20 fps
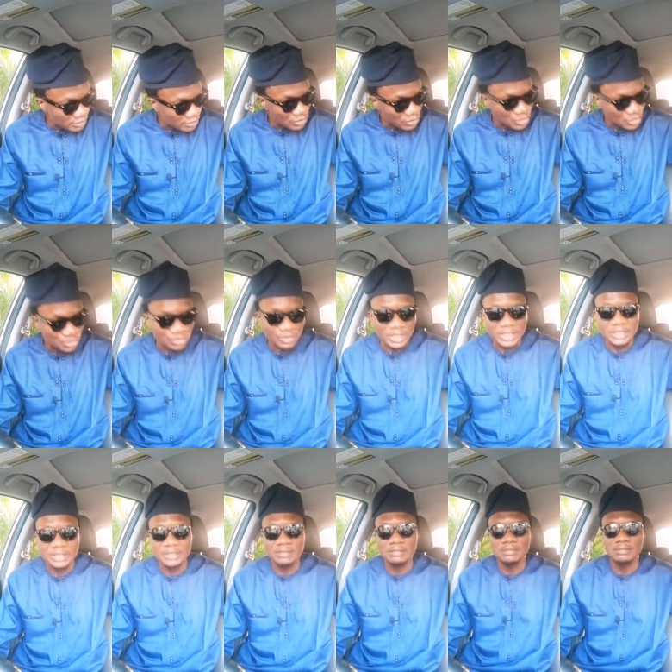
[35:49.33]
We should
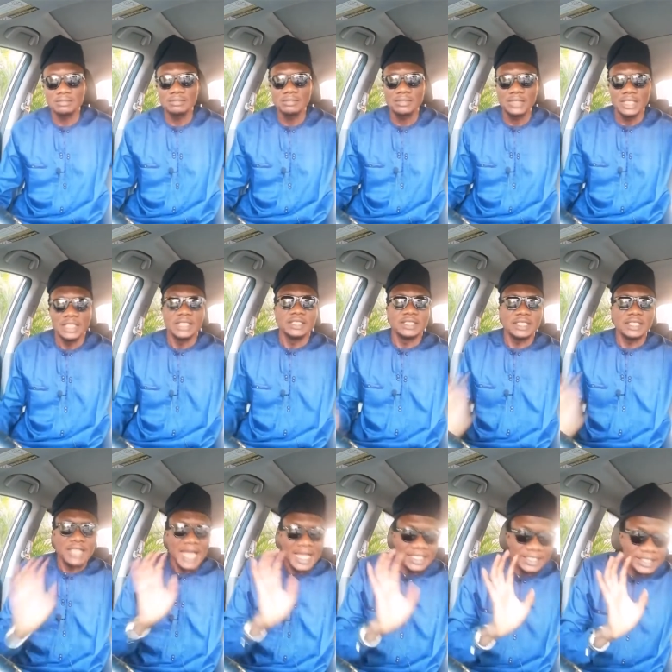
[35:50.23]
rest. The
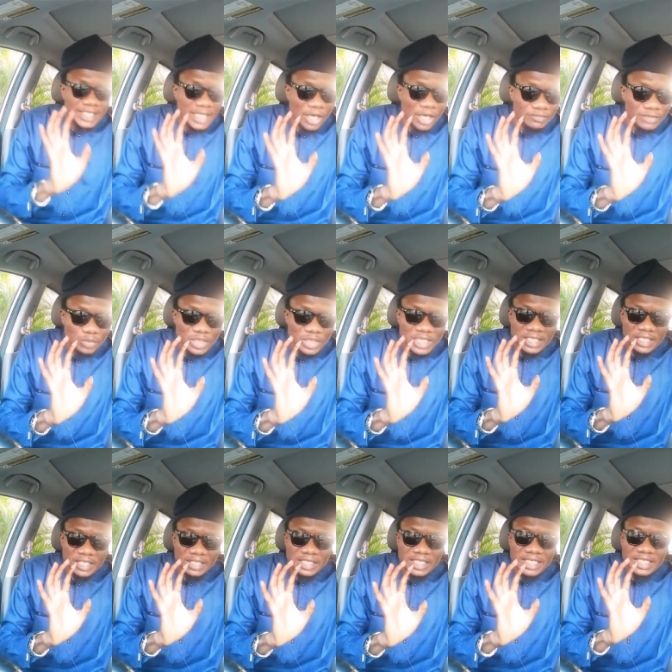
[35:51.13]
last day of the
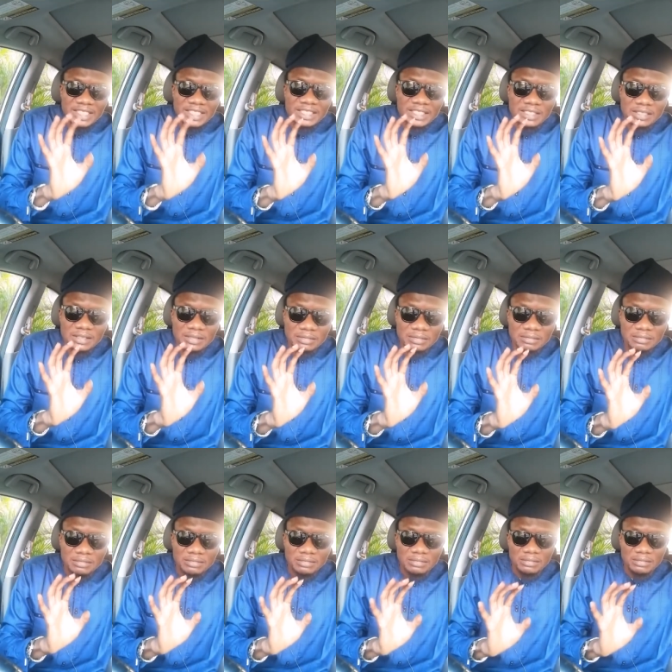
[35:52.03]
week is
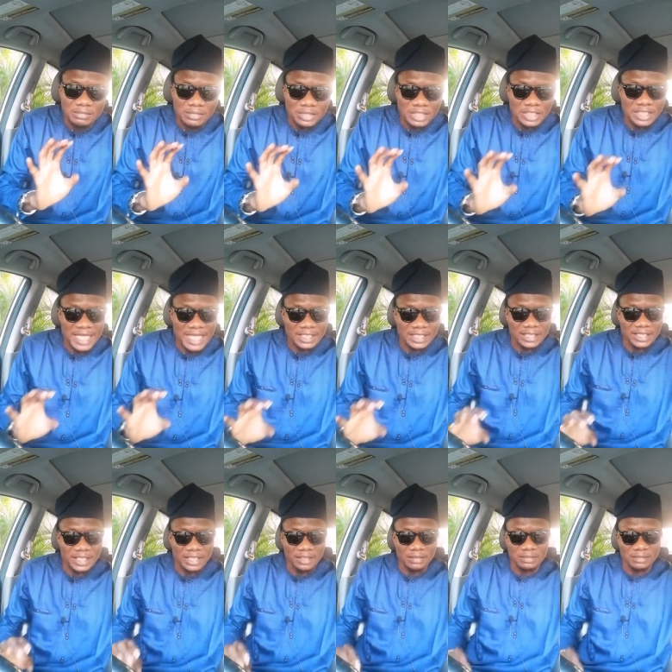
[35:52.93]
Saturday.